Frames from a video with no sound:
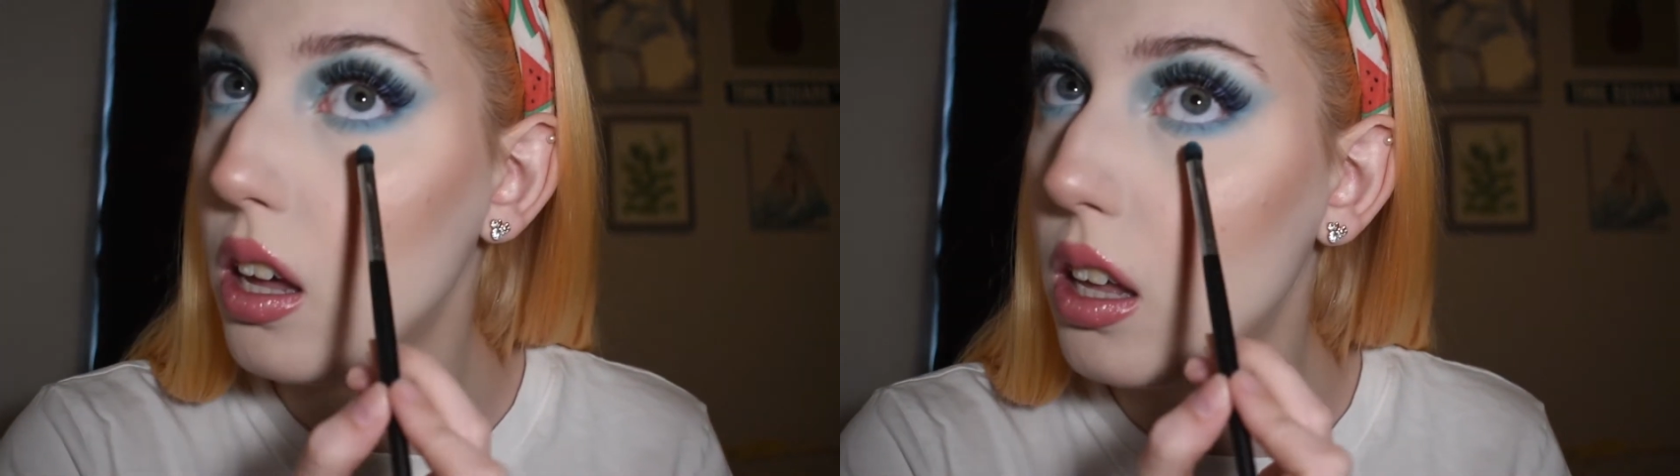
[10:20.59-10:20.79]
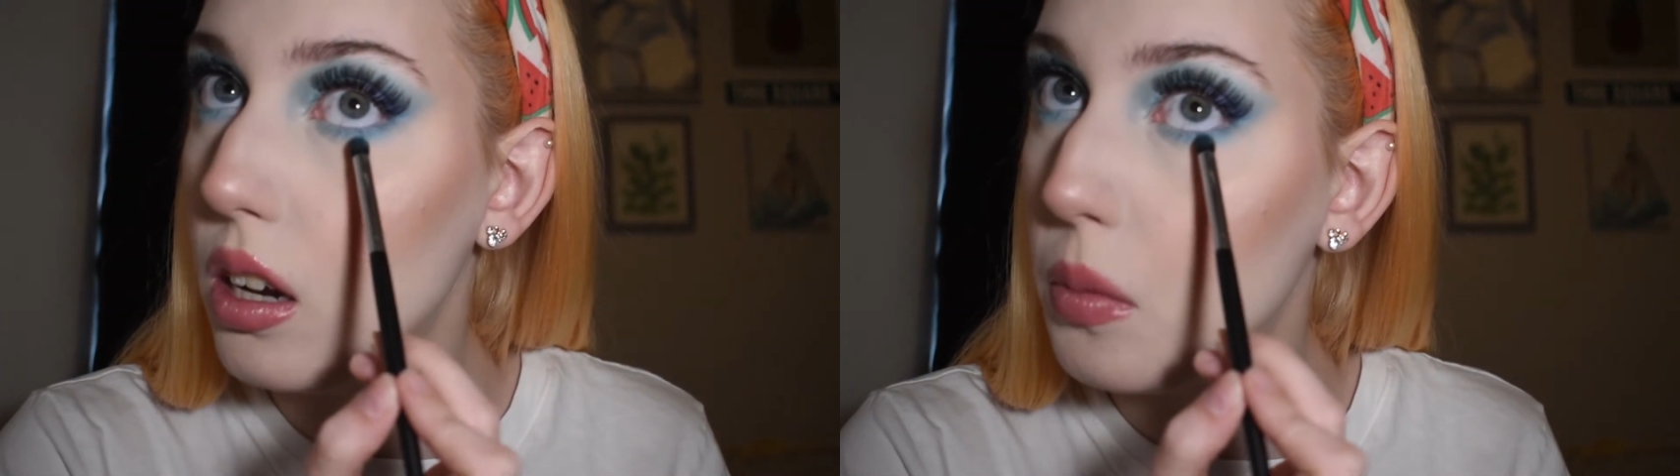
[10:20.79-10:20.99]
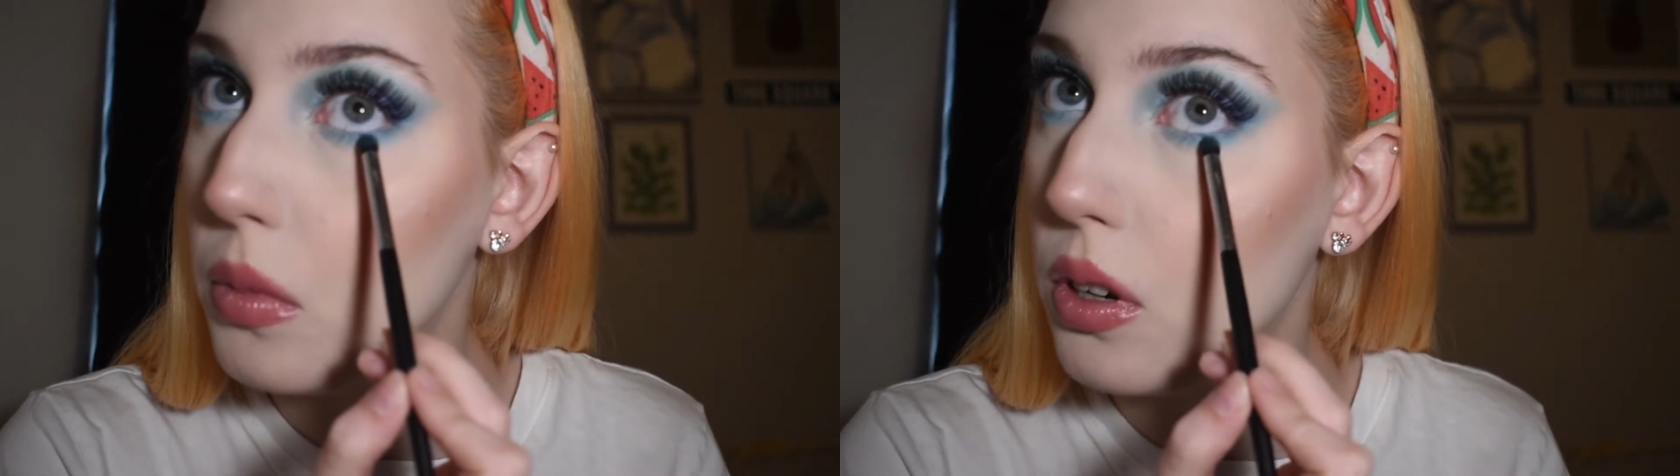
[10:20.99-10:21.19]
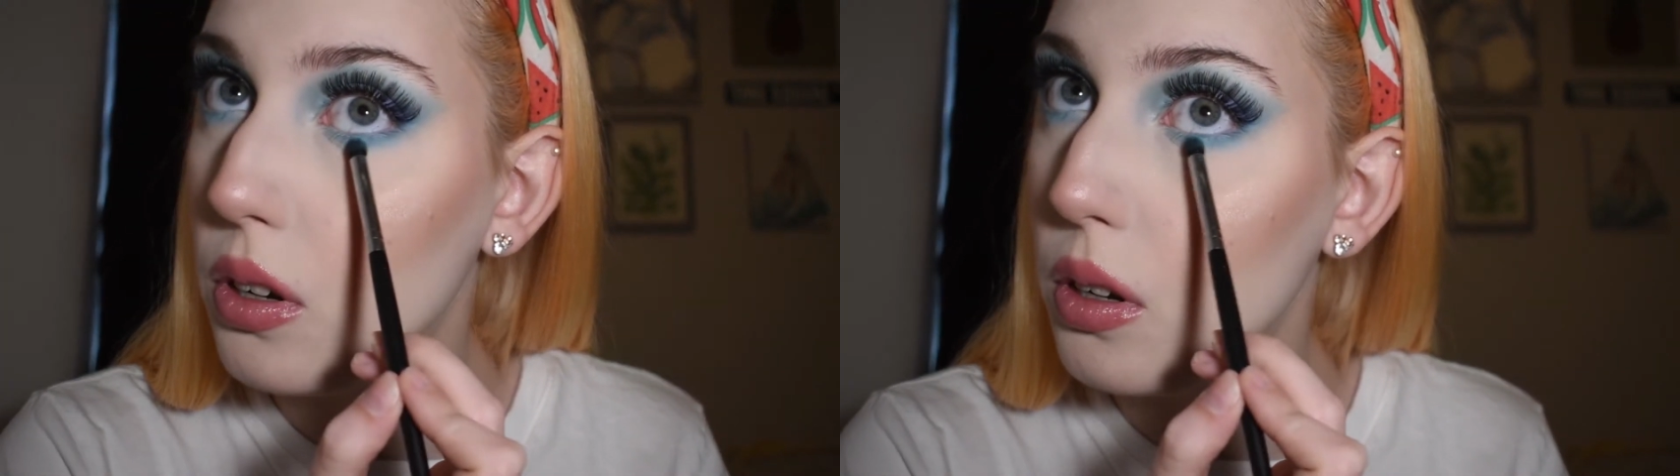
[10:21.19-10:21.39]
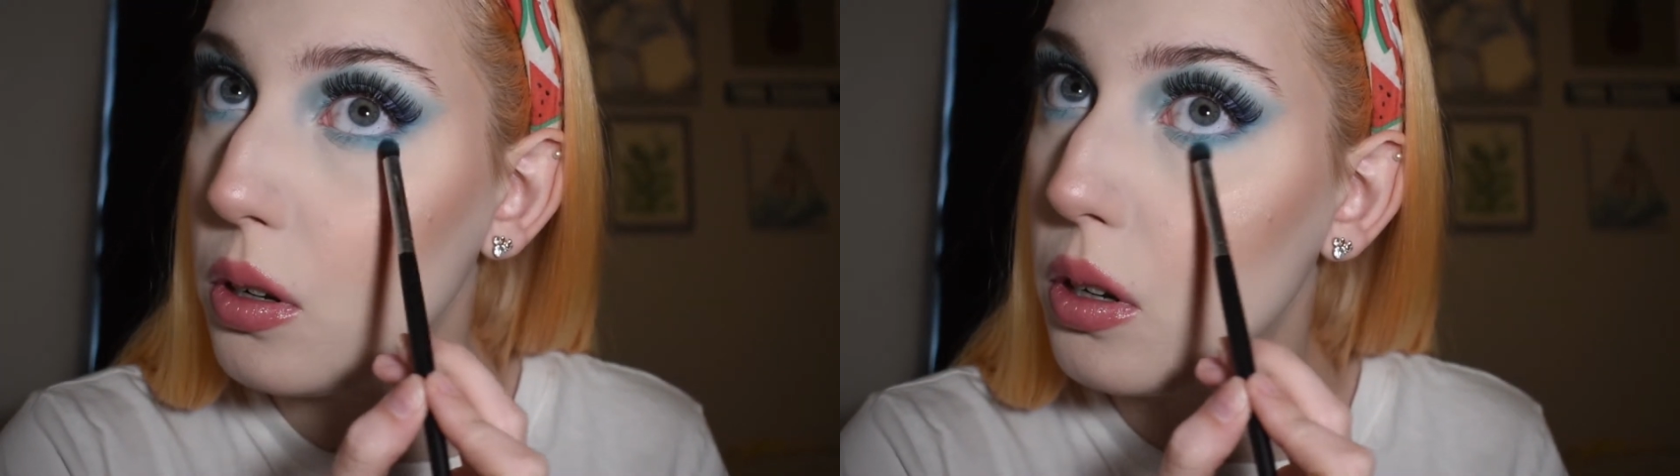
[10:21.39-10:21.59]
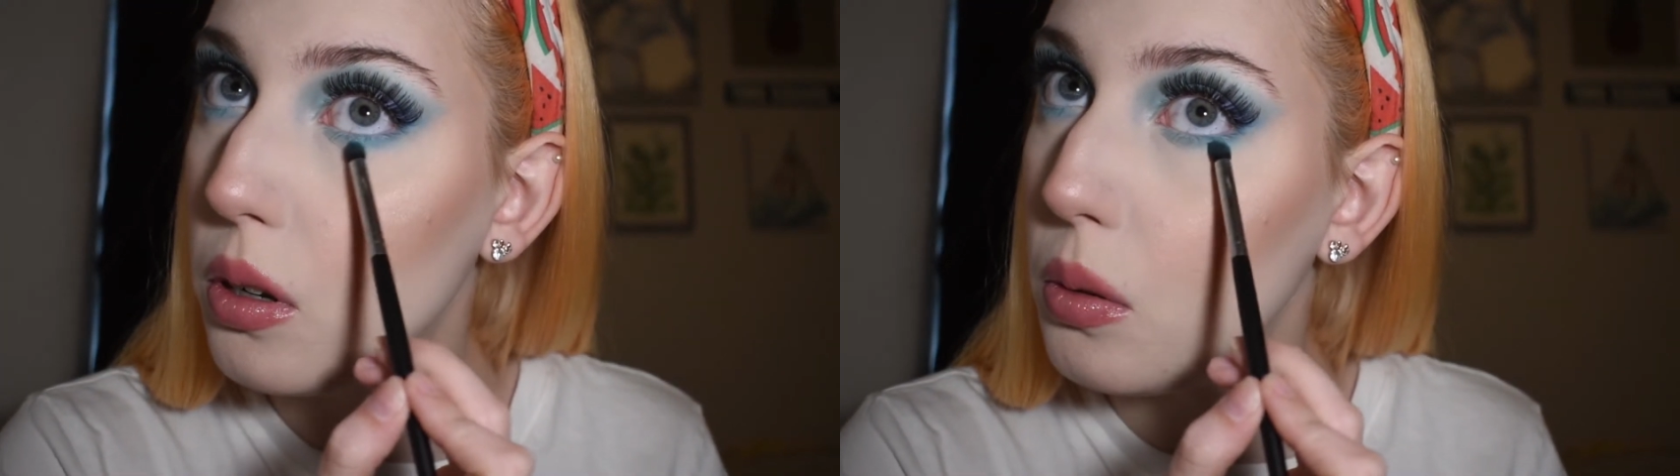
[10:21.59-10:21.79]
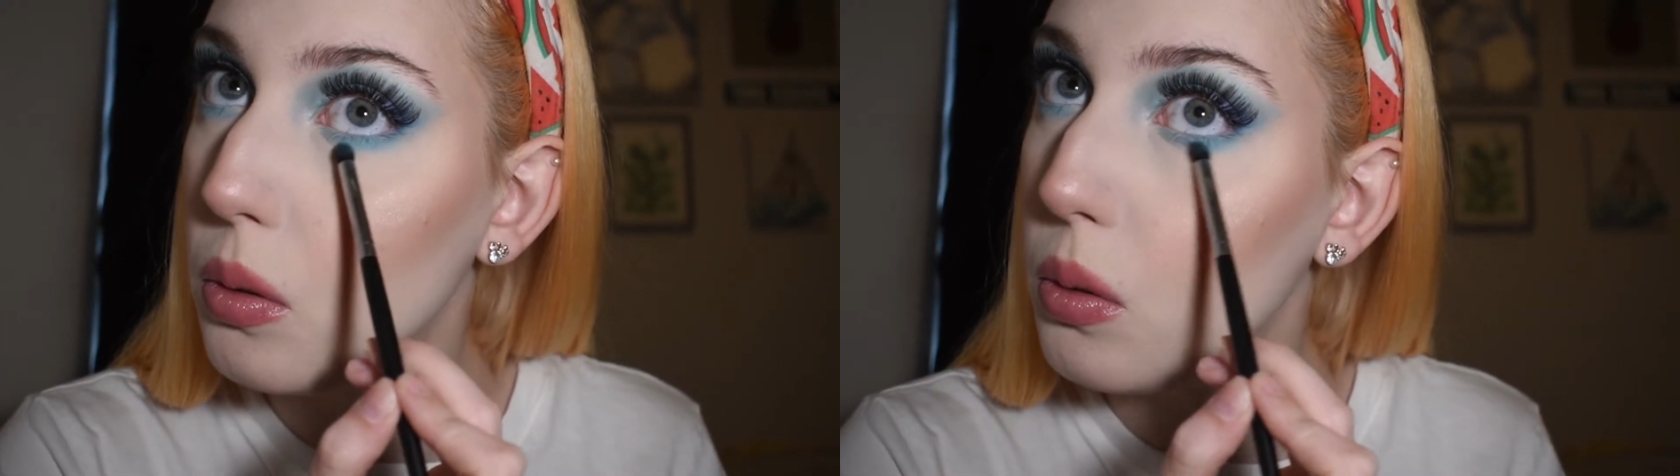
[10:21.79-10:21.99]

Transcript: and I'm going to